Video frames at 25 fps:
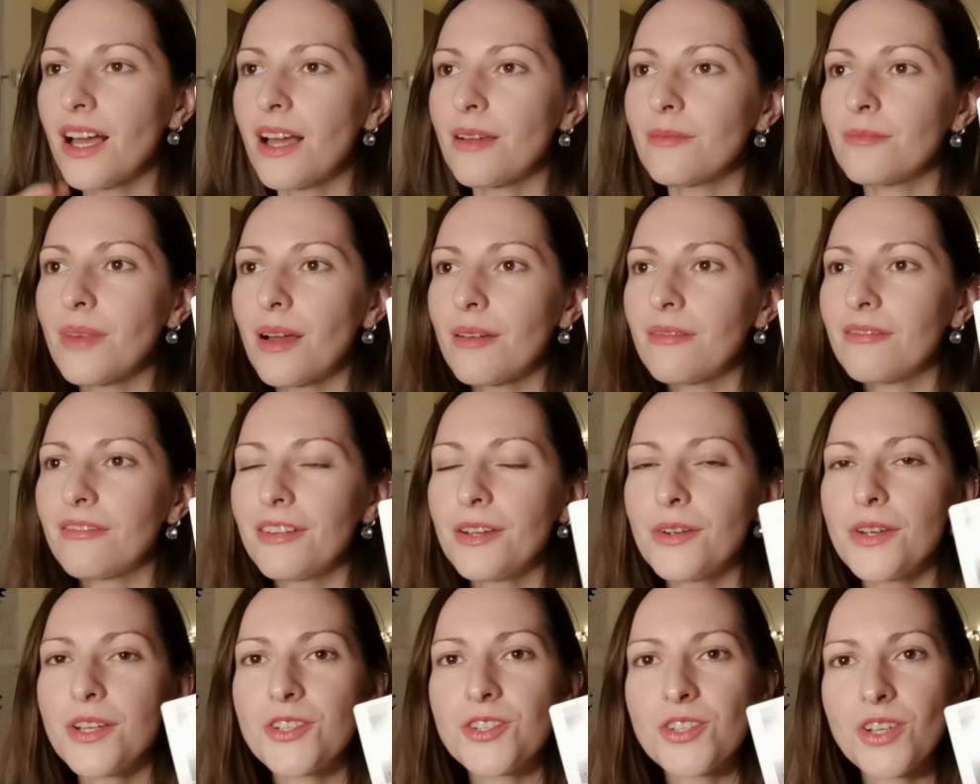I'm
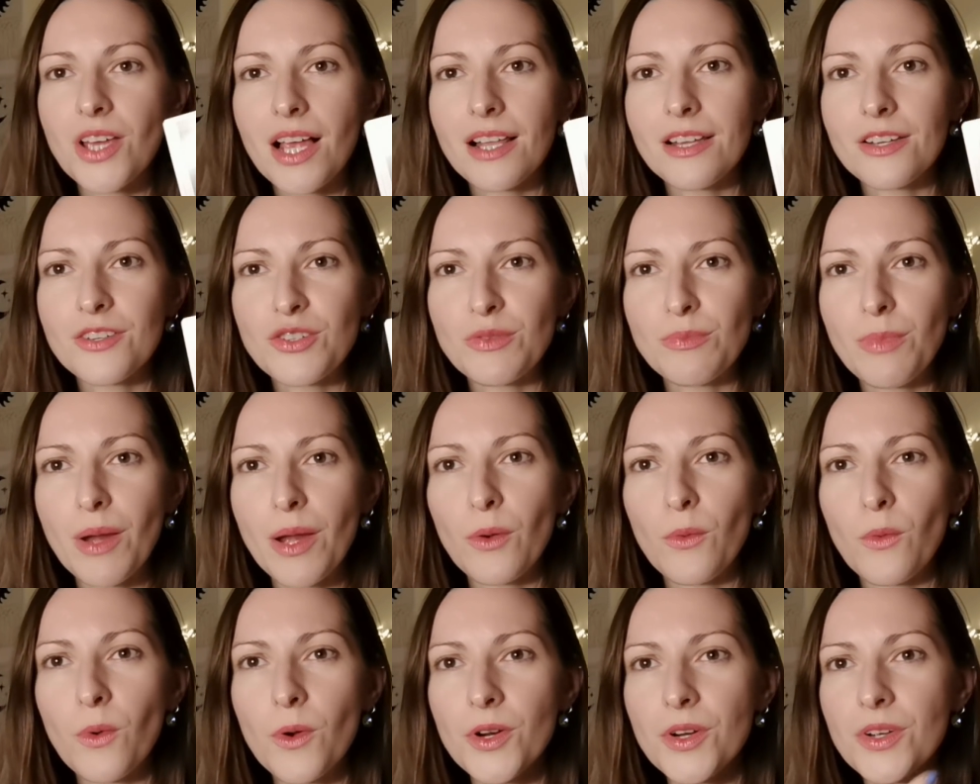very challenged
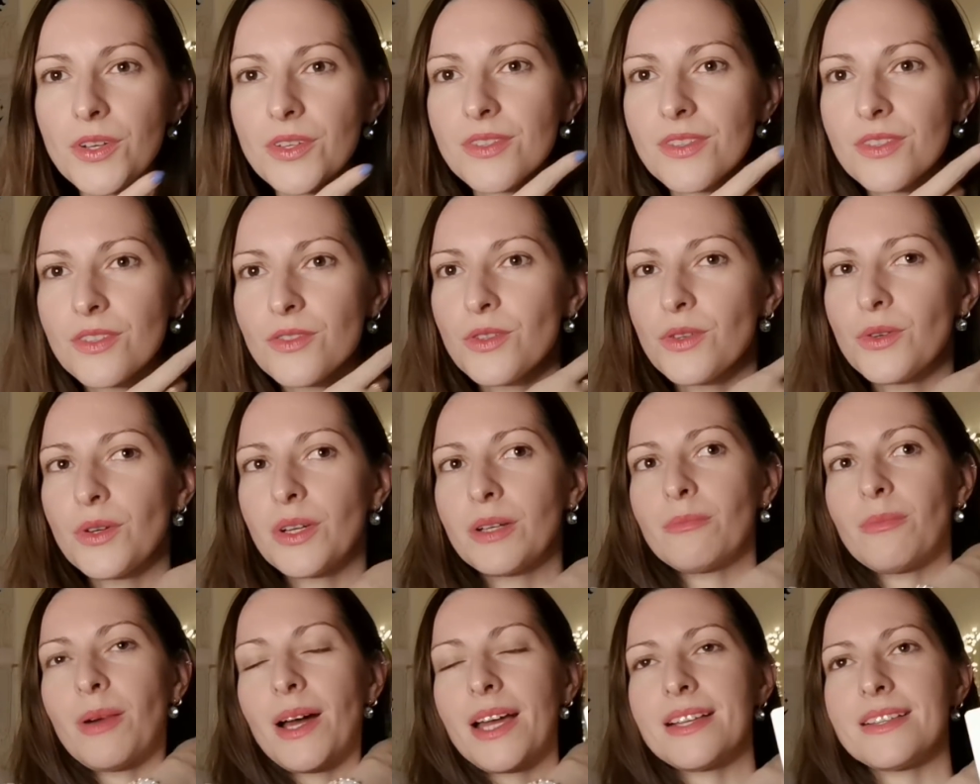by words
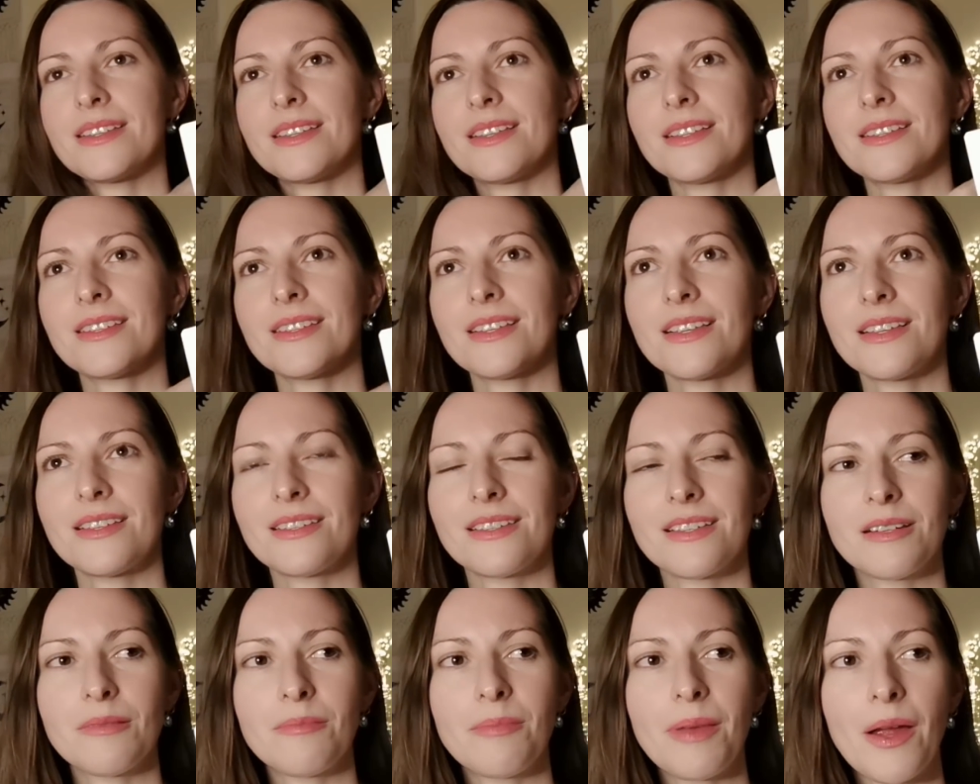during Pisces
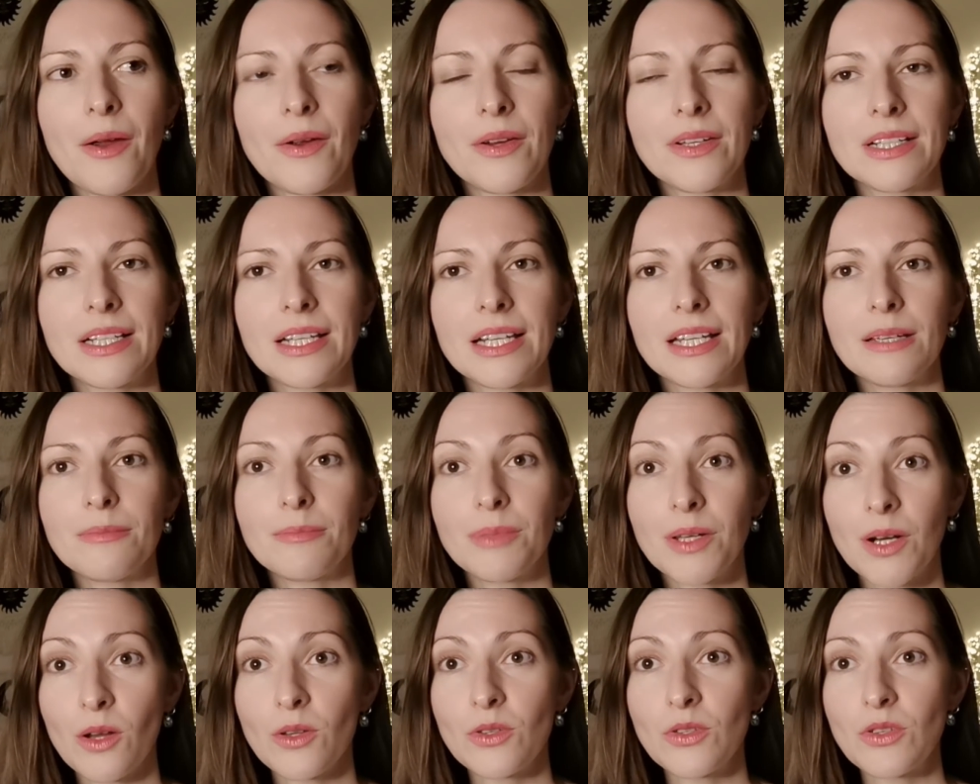season, apparently,
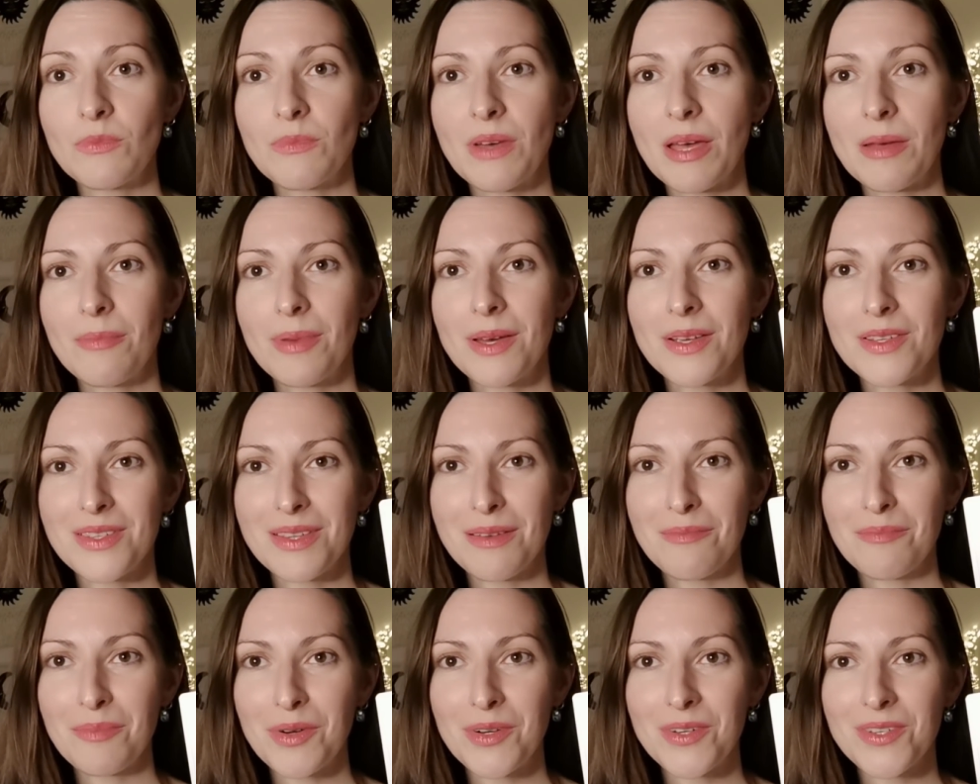but I'll do my
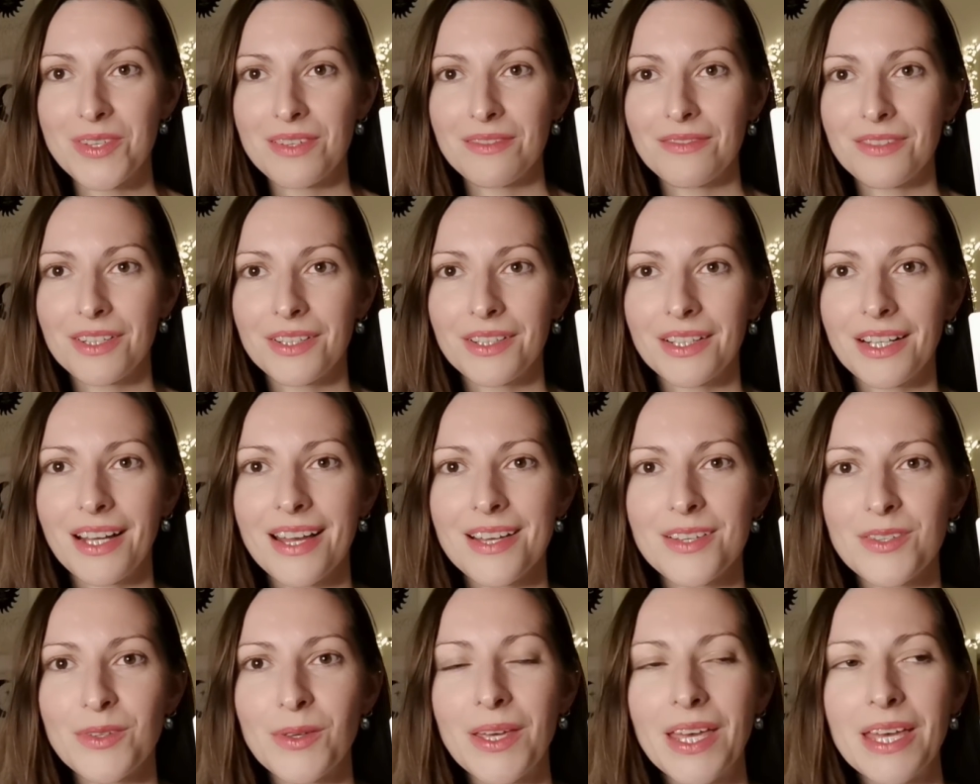best and persevere,
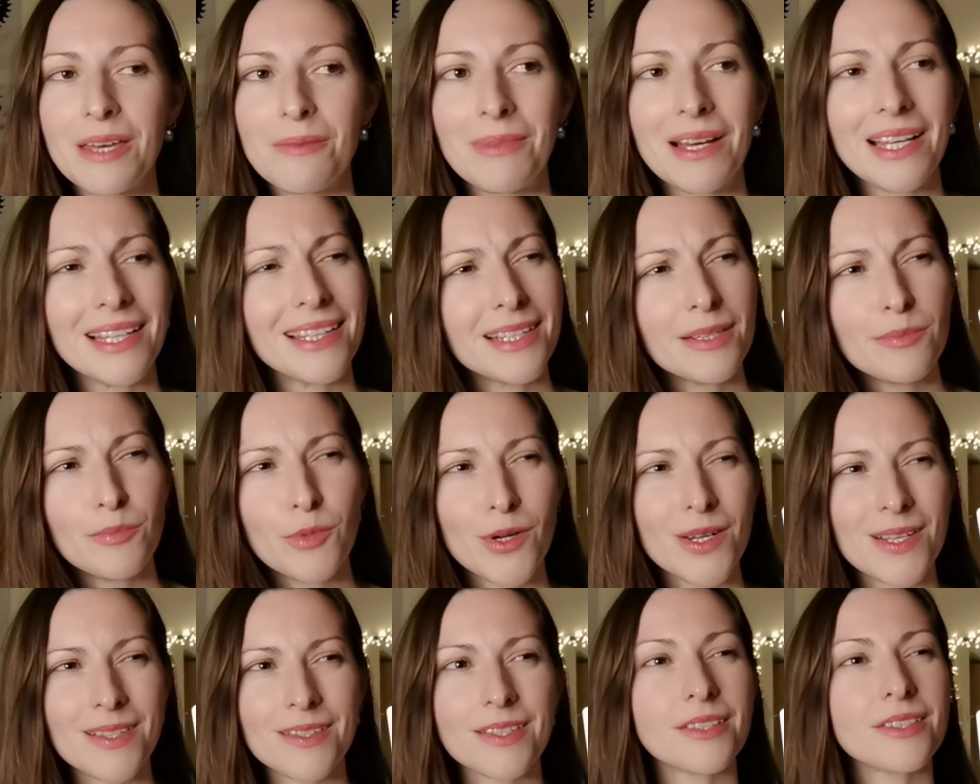guys, okay? My
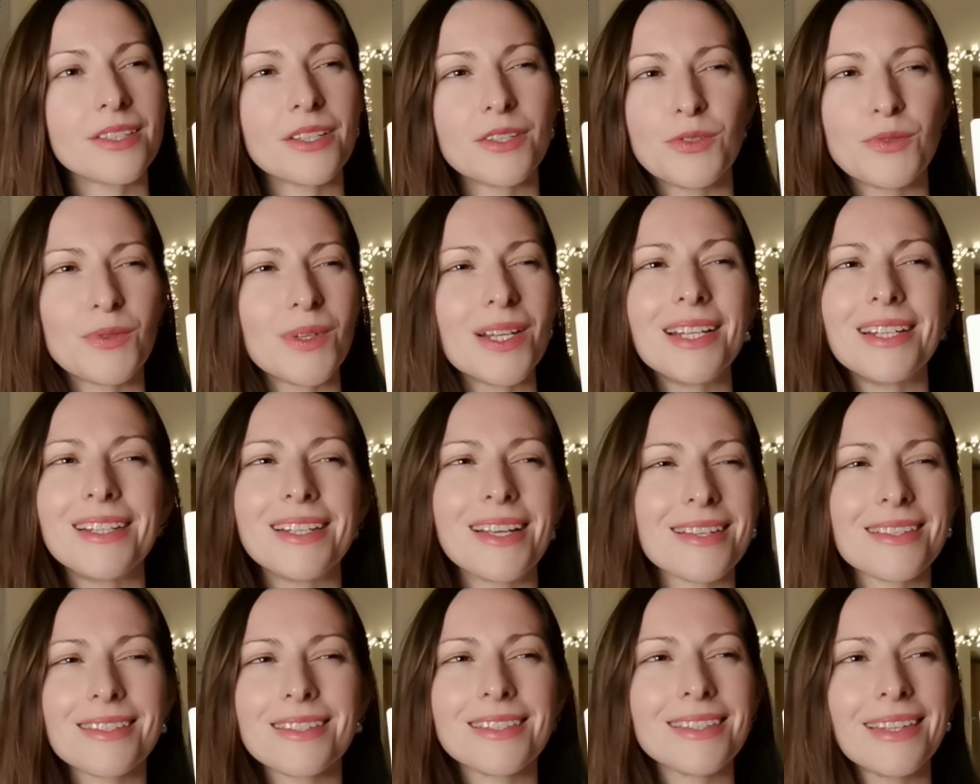Libra ascendant really
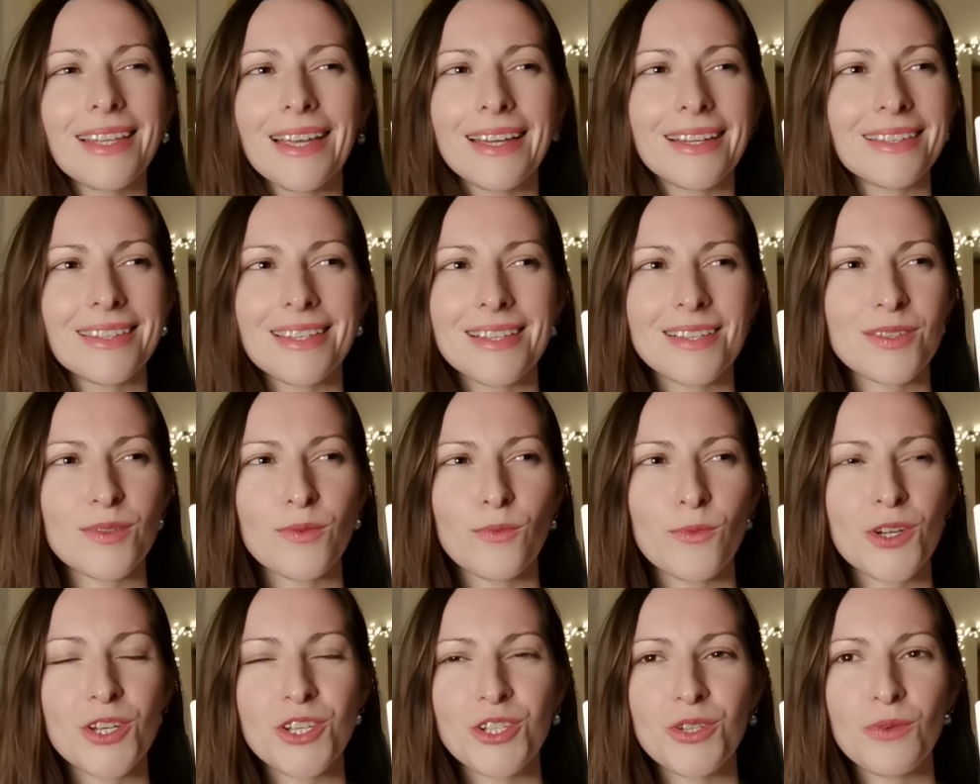doesn't like
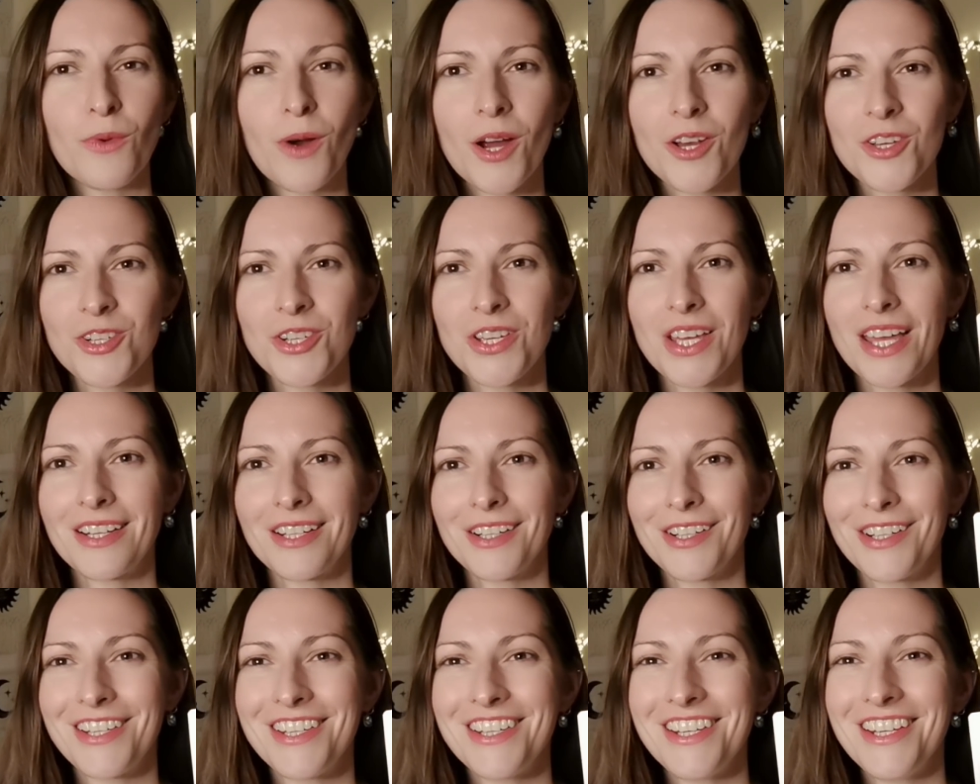this wishy-washy
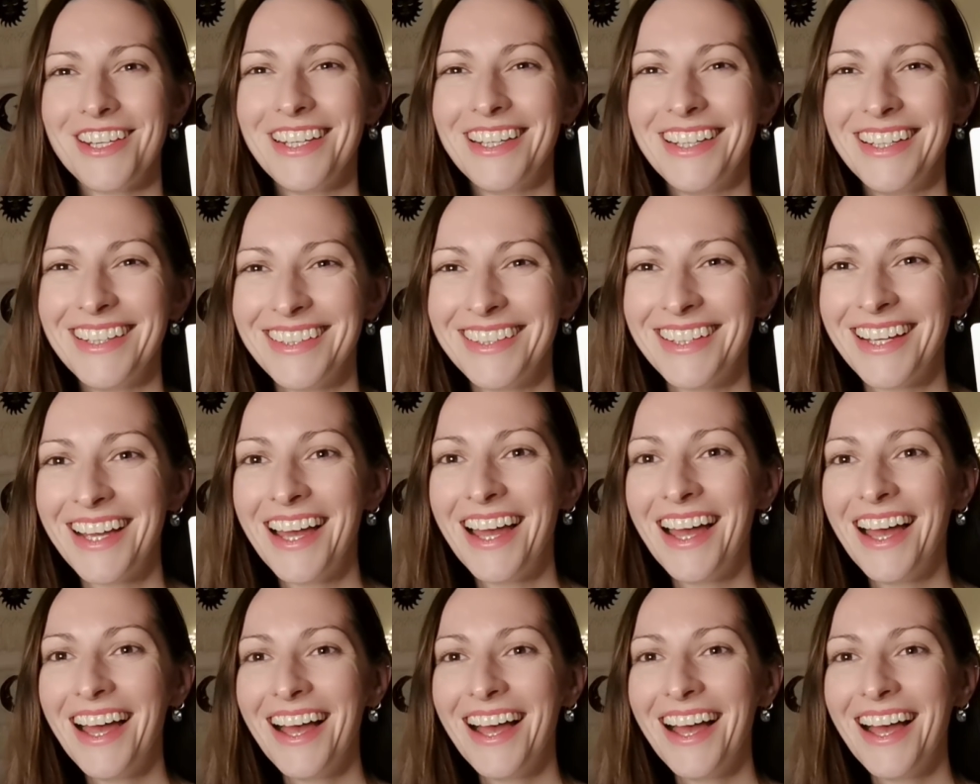energy.